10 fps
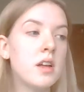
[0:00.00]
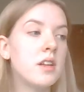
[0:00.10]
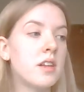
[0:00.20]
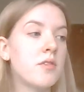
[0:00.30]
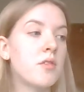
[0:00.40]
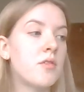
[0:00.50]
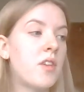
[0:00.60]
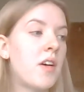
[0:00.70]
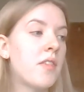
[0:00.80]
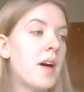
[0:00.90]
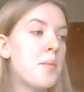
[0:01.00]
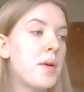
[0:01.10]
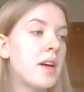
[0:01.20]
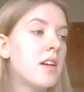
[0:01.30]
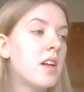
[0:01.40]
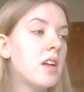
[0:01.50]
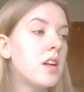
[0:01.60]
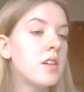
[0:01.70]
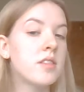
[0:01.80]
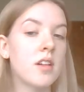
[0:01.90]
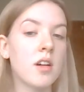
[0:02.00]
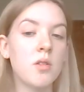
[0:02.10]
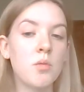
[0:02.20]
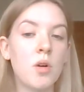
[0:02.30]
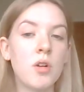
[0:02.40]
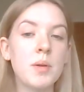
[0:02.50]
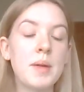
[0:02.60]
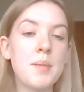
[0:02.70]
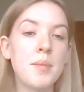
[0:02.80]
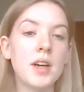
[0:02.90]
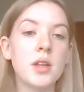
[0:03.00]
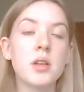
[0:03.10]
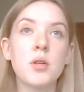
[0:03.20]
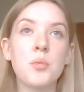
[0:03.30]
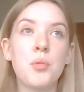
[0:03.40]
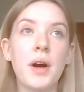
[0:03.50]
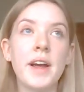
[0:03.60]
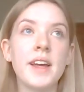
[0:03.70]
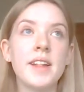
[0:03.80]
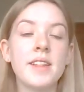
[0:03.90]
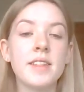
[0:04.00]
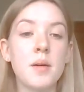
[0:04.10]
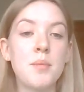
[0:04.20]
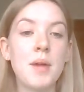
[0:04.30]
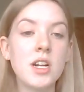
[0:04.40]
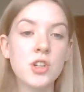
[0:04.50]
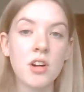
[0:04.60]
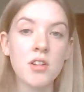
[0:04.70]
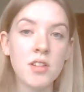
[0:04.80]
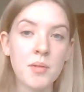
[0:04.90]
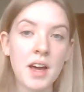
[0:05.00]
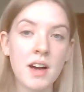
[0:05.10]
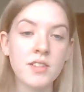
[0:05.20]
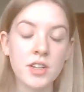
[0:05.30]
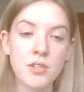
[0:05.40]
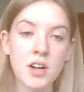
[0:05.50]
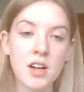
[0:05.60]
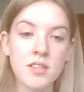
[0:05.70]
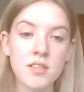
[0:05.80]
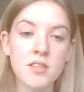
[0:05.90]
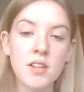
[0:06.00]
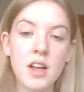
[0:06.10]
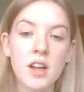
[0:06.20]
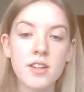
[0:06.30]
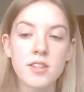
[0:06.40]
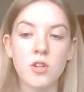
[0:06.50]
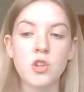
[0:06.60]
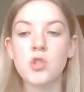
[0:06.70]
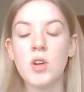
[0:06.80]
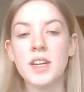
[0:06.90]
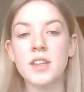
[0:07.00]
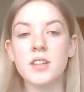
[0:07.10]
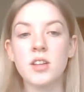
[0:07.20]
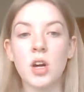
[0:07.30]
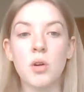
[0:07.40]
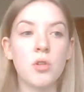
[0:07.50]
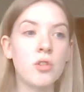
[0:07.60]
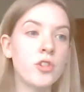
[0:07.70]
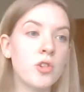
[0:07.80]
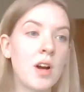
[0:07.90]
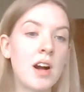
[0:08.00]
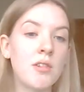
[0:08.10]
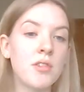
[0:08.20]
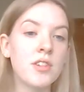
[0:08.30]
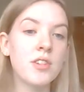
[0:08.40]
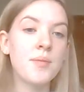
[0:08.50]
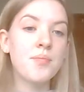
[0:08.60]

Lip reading: Has everyone found that bit? So what we mean by the subway is the metro that we have in Newcastle, so trains that go underground,